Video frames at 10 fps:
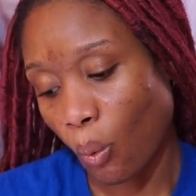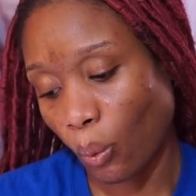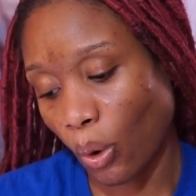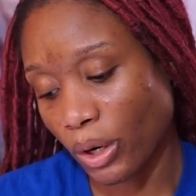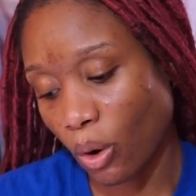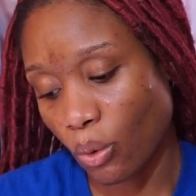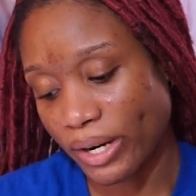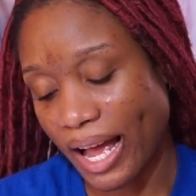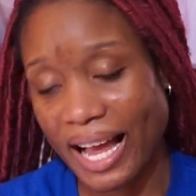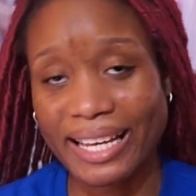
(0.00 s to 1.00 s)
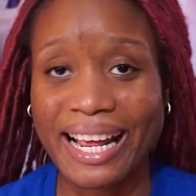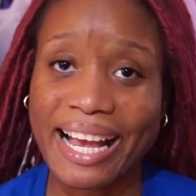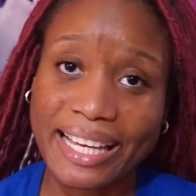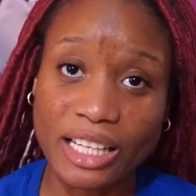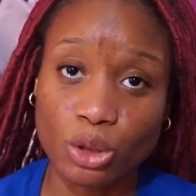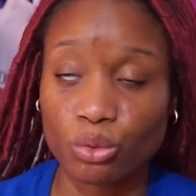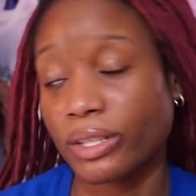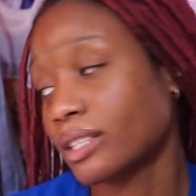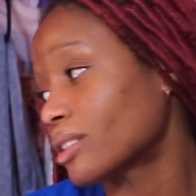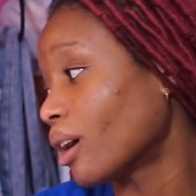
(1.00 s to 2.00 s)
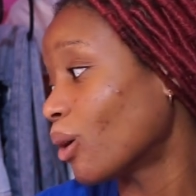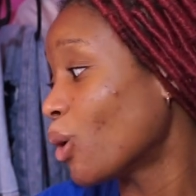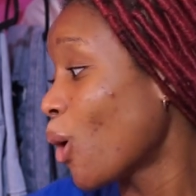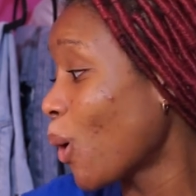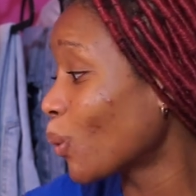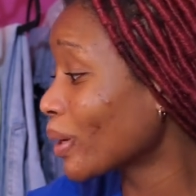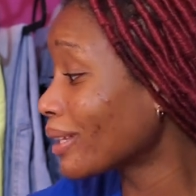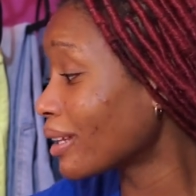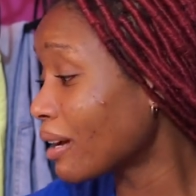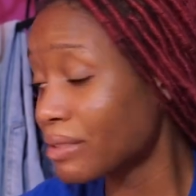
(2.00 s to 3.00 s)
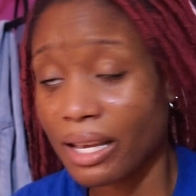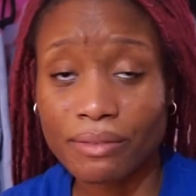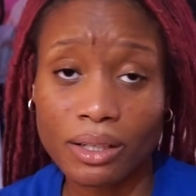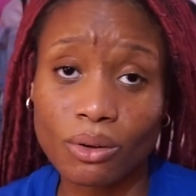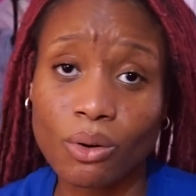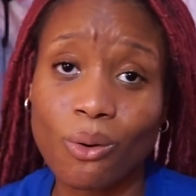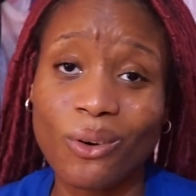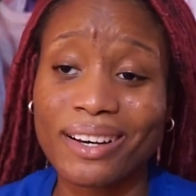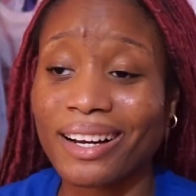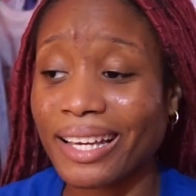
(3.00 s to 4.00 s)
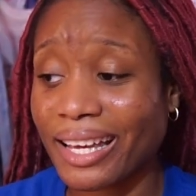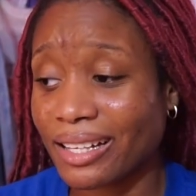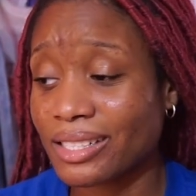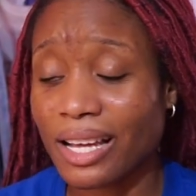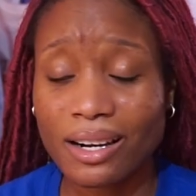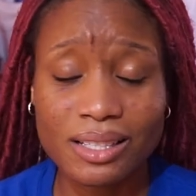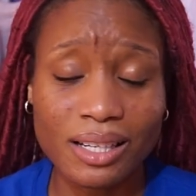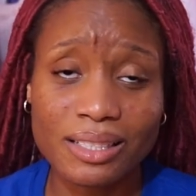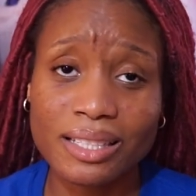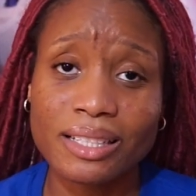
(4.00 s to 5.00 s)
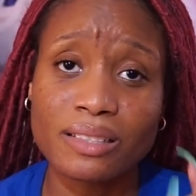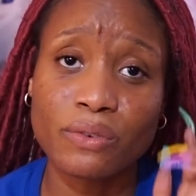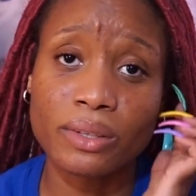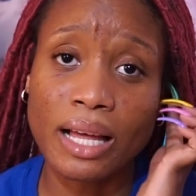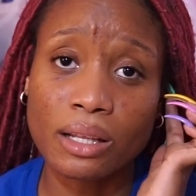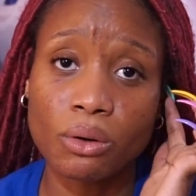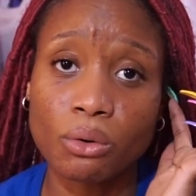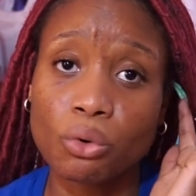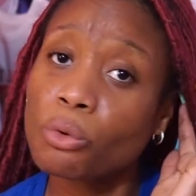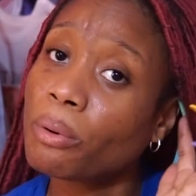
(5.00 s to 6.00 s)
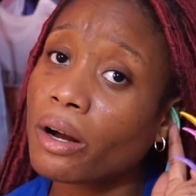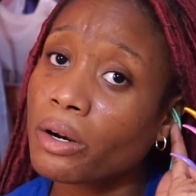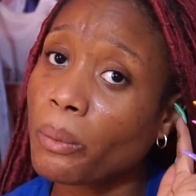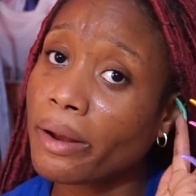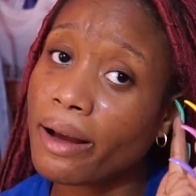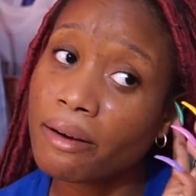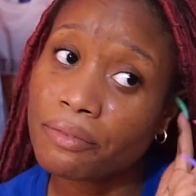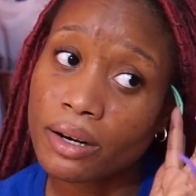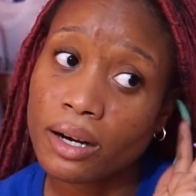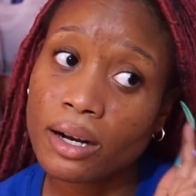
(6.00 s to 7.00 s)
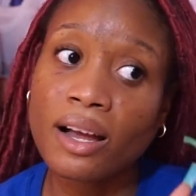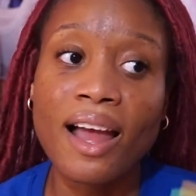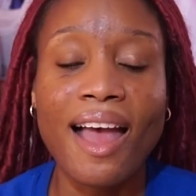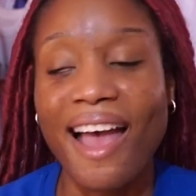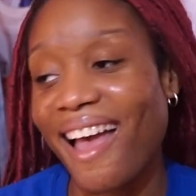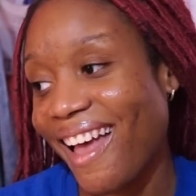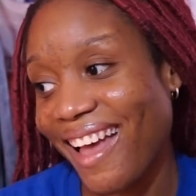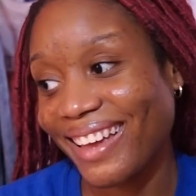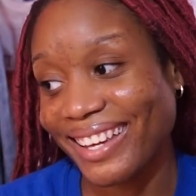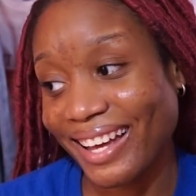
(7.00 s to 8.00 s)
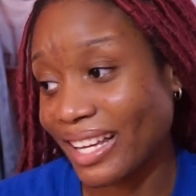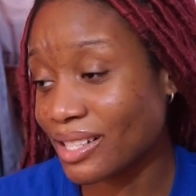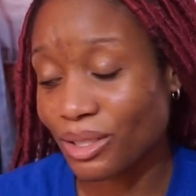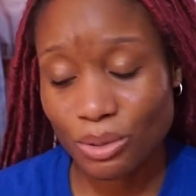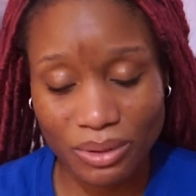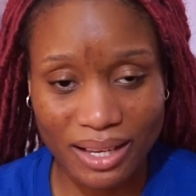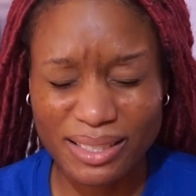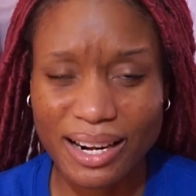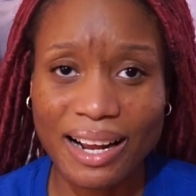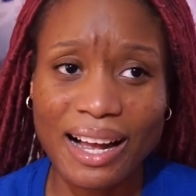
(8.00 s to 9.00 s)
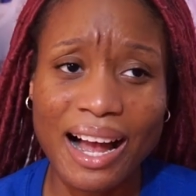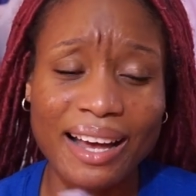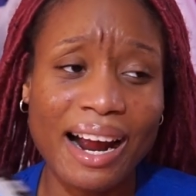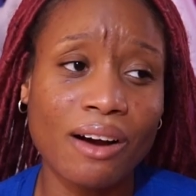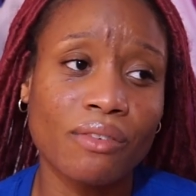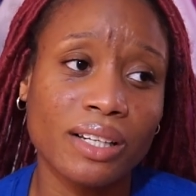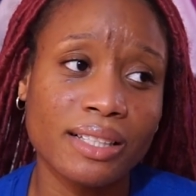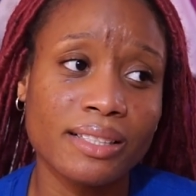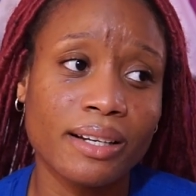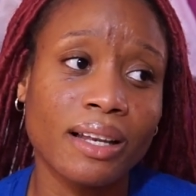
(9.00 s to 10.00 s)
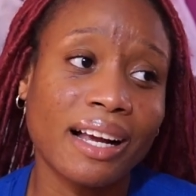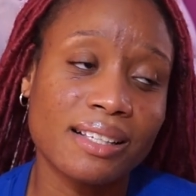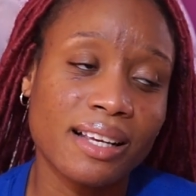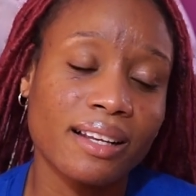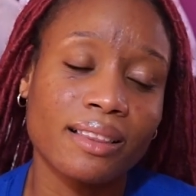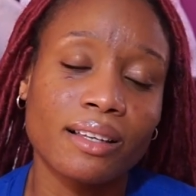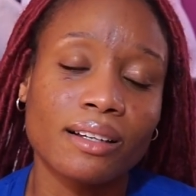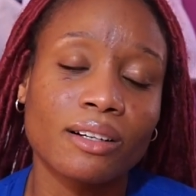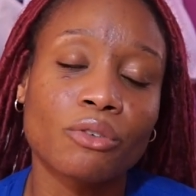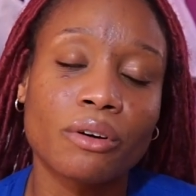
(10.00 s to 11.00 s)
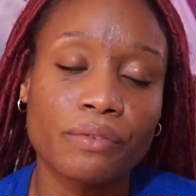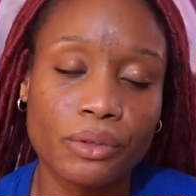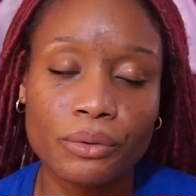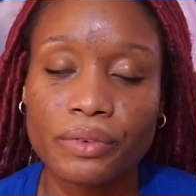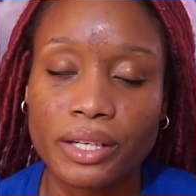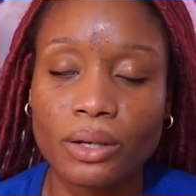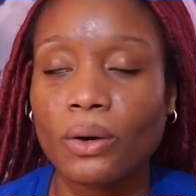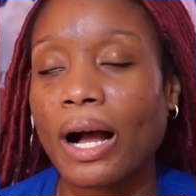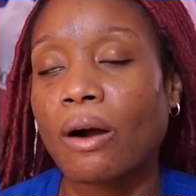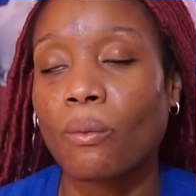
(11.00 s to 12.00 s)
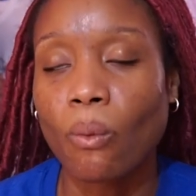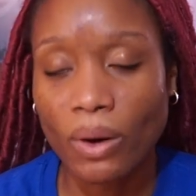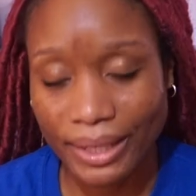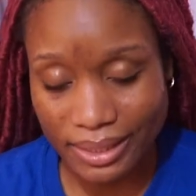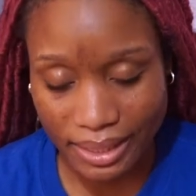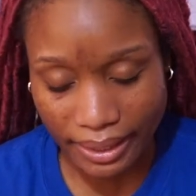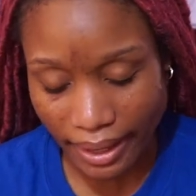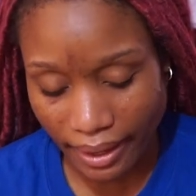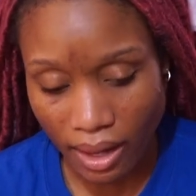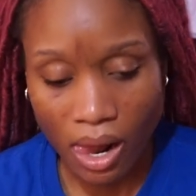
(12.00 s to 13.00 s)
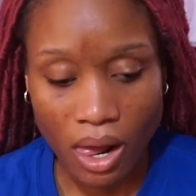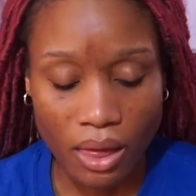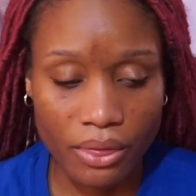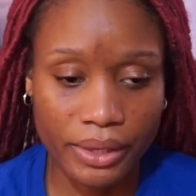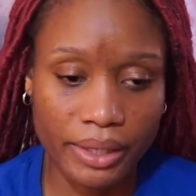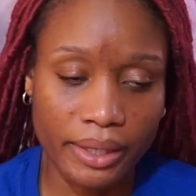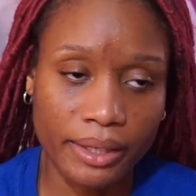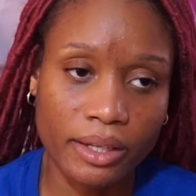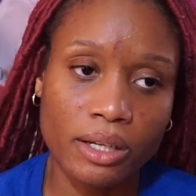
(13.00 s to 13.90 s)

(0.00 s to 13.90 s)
$109.83. So we love saving the little coin. Again, shout out to Adidas for that little coupon or whatever. And yeah, that's the things that I got. I really did, like I said in the review video, I wanted to get the